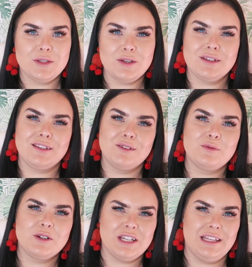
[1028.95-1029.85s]
size and you're
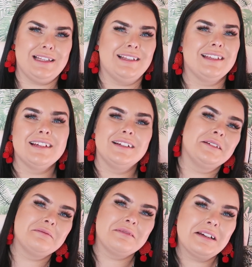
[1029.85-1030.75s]
watching this and you're
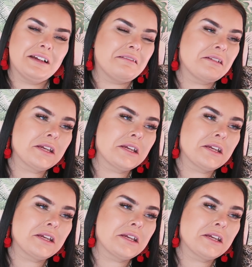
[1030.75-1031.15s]
like, well,